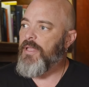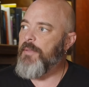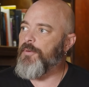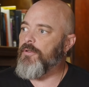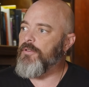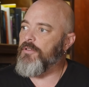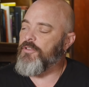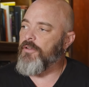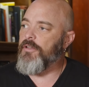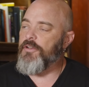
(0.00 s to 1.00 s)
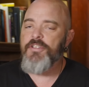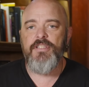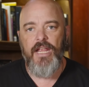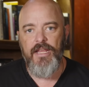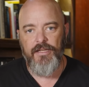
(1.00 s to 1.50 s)
people don't
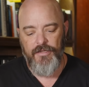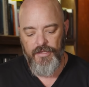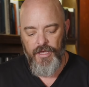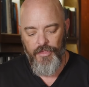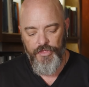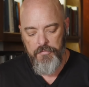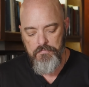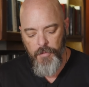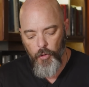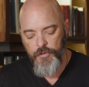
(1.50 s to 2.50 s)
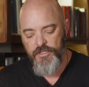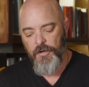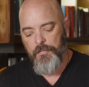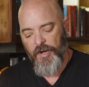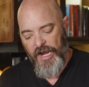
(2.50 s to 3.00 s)
understand that the most
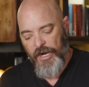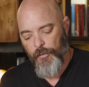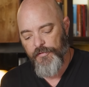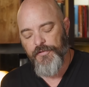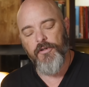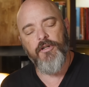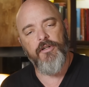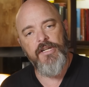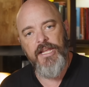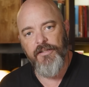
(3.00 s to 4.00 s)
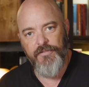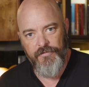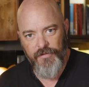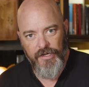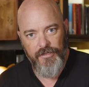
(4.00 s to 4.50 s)
powerful creative
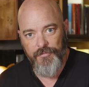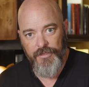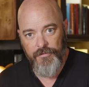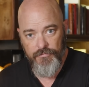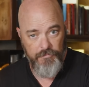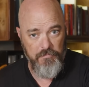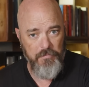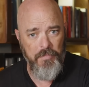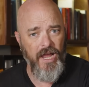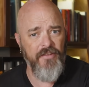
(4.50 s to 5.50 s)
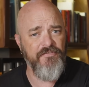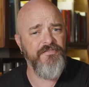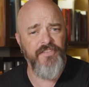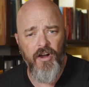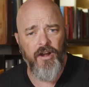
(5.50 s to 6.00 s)
environment by
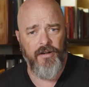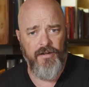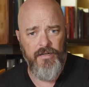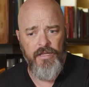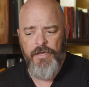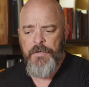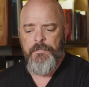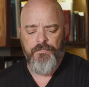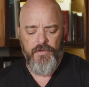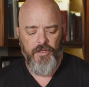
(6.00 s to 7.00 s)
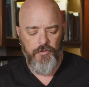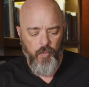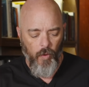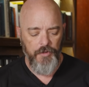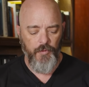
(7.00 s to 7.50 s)
far is
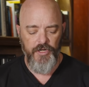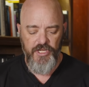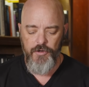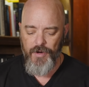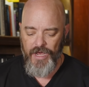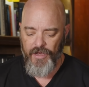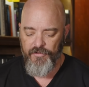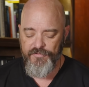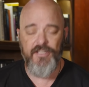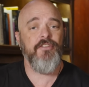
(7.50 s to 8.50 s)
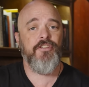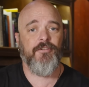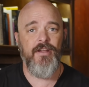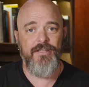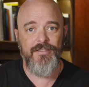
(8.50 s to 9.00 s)
one where you have
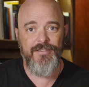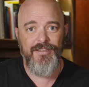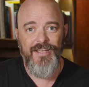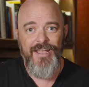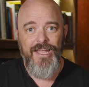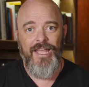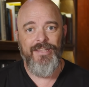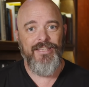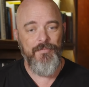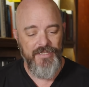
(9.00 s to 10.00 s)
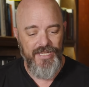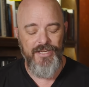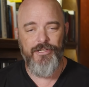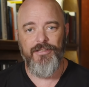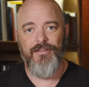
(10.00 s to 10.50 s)
constraints and
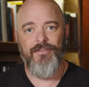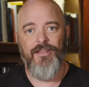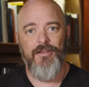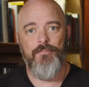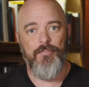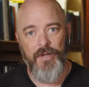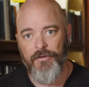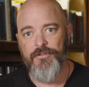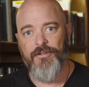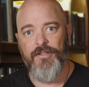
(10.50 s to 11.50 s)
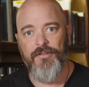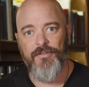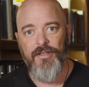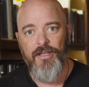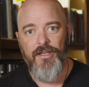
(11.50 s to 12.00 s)
limitations and boundaries.